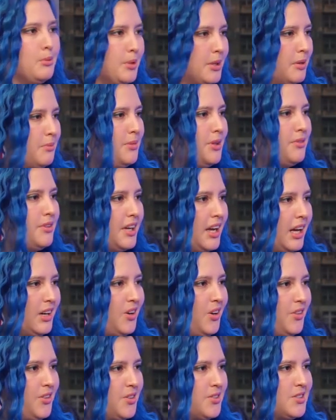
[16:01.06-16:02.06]
we communicate
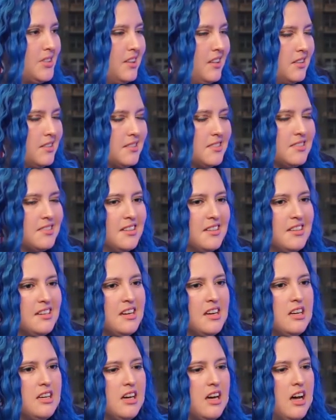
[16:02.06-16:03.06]
all those things. Very good.
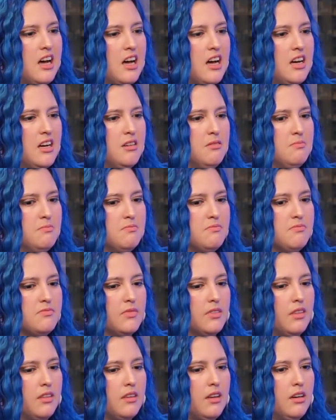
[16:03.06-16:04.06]
Okay. Um,
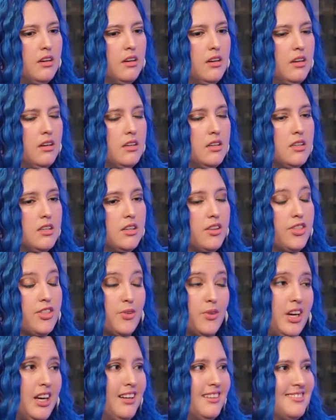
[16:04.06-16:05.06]

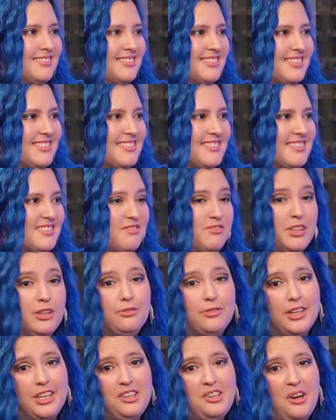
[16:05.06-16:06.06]
three, feel
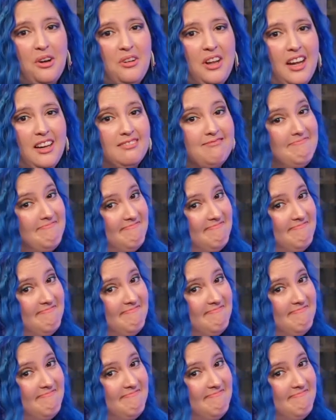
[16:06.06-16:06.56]
free to donate.